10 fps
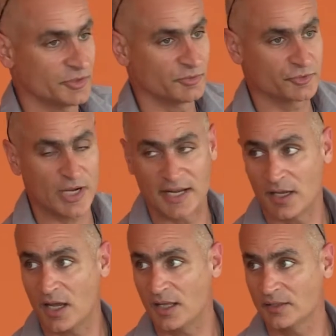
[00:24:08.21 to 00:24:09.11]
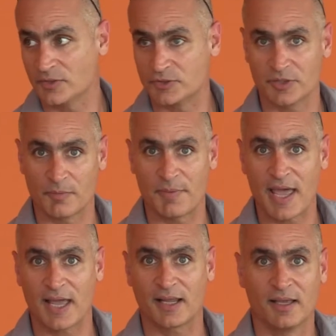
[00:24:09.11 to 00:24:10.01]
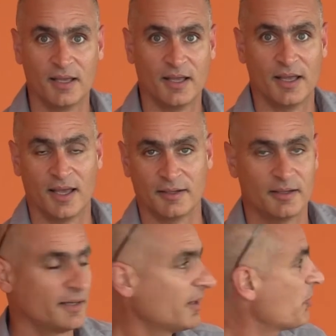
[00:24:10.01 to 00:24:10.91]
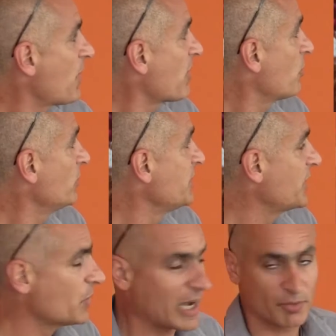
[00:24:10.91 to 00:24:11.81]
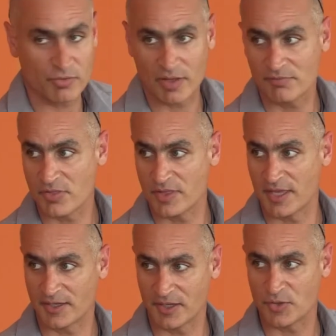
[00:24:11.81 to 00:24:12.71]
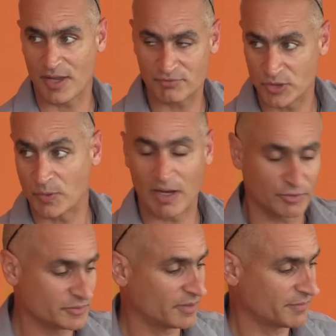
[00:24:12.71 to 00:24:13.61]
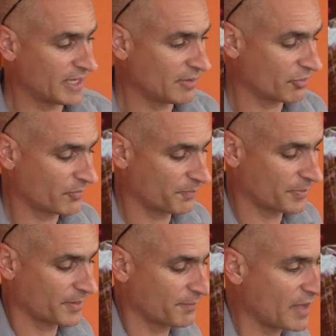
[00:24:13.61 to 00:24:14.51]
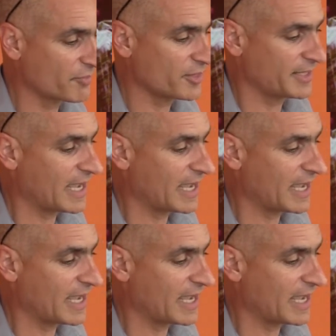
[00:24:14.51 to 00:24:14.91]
you try it on, you turn it back, and this process will take you hours, obviously, and then you have to go out of the house. Obviously